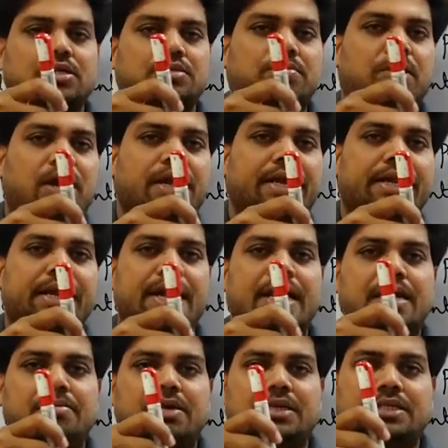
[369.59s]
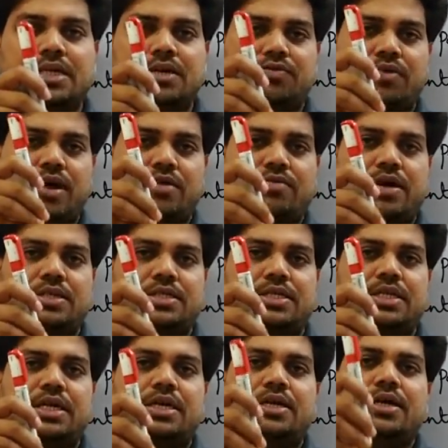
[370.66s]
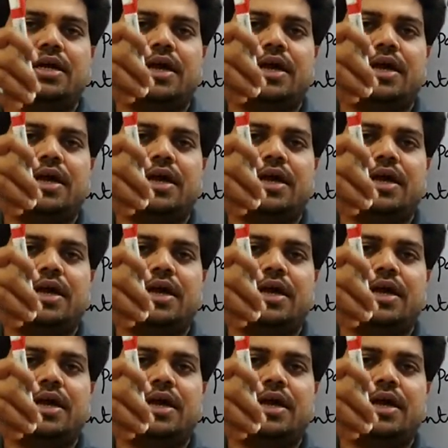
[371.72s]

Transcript: small area elements that we have considered,